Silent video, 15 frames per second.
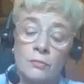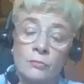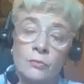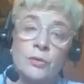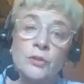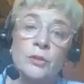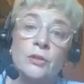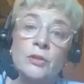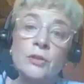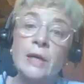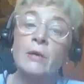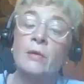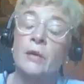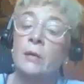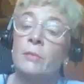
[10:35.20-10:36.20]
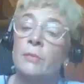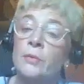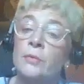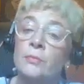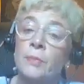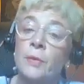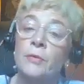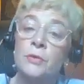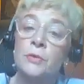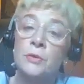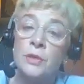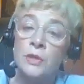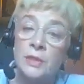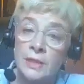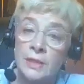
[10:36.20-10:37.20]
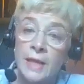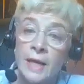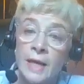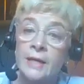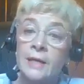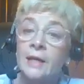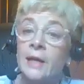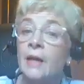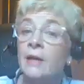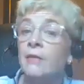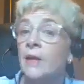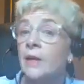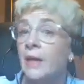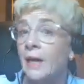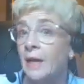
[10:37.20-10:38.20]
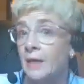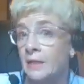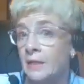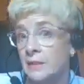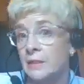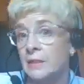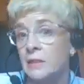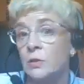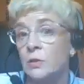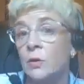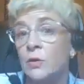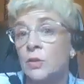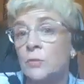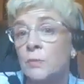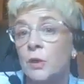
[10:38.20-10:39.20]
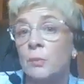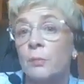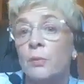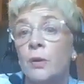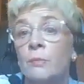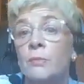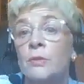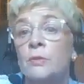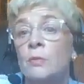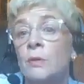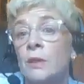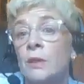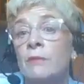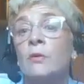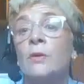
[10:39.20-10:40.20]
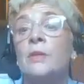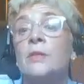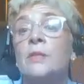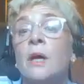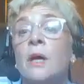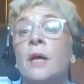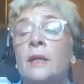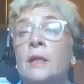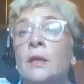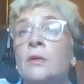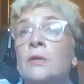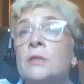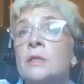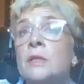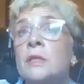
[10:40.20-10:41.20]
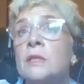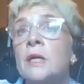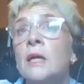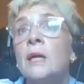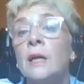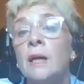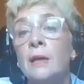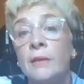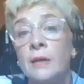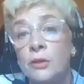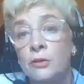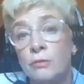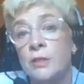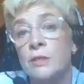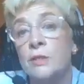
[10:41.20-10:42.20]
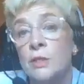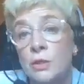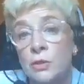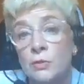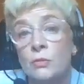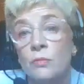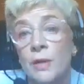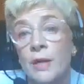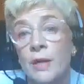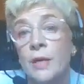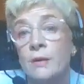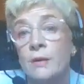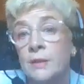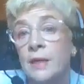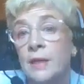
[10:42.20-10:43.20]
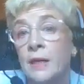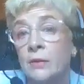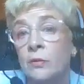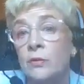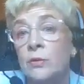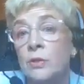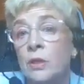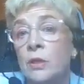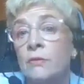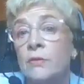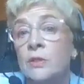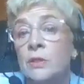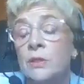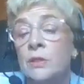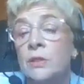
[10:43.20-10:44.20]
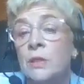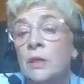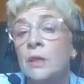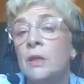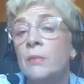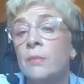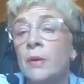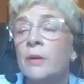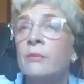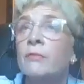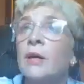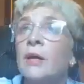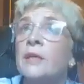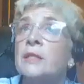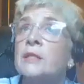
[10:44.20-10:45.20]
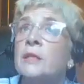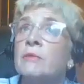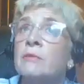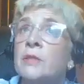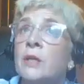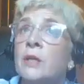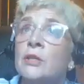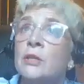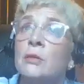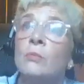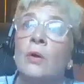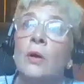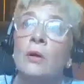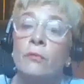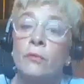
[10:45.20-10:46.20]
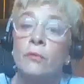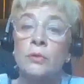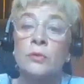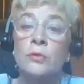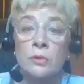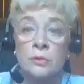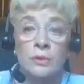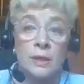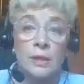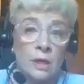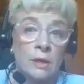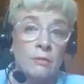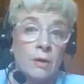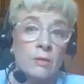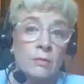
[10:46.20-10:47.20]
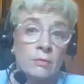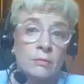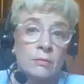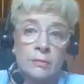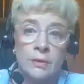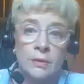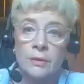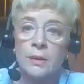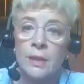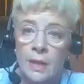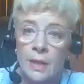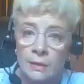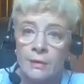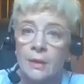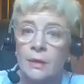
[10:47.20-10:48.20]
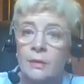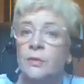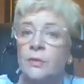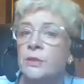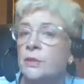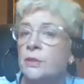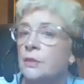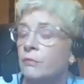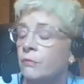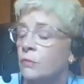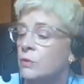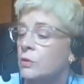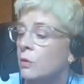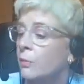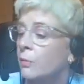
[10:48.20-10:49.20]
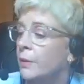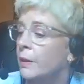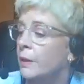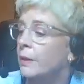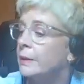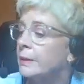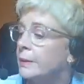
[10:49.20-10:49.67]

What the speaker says: reduced outcome, both due to delay and then access to hospital appointments when they've got a diagnosis, and then transitional care into adult services. Part of that is a reduction in workforce in our own area, which is a different topic.